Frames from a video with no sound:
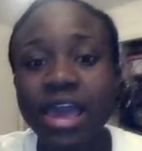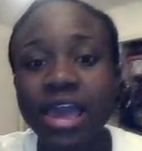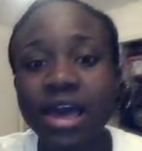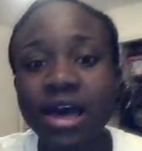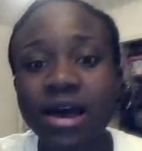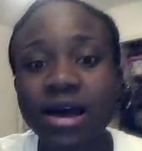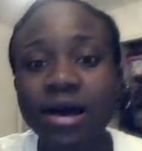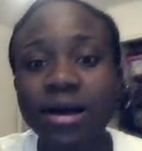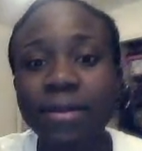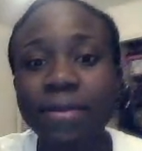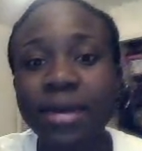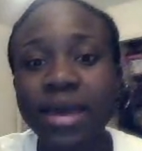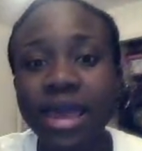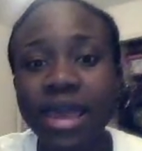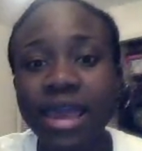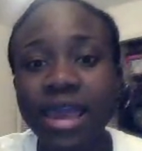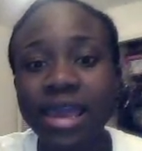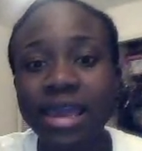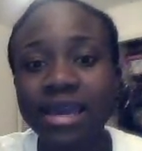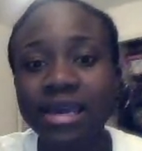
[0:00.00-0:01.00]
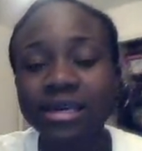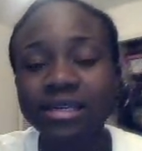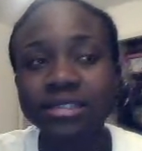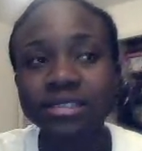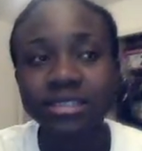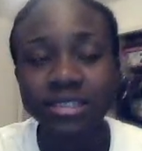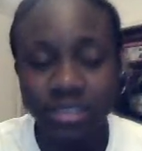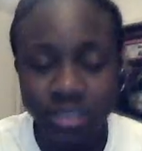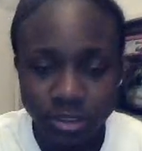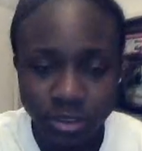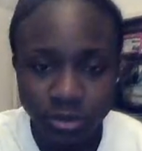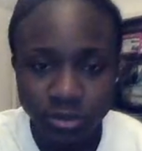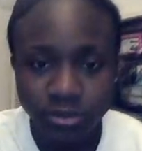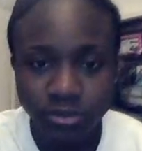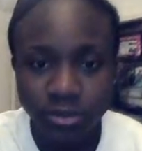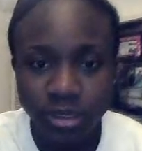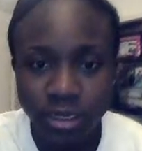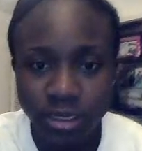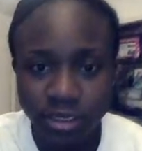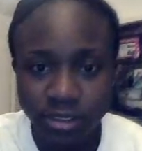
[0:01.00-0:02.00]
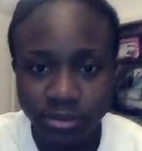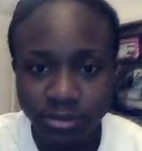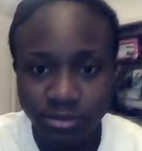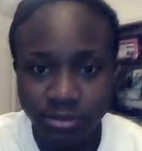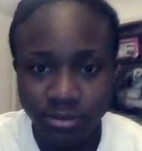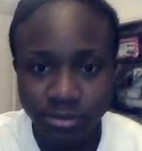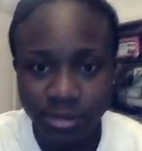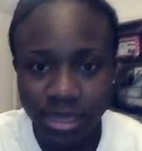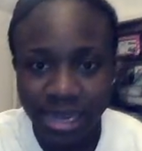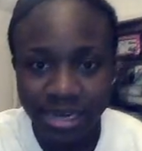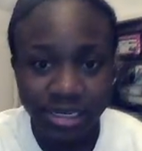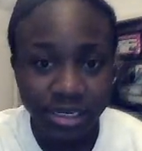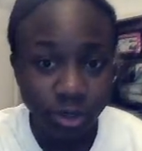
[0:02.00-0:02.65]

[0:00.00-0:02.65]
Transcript: and I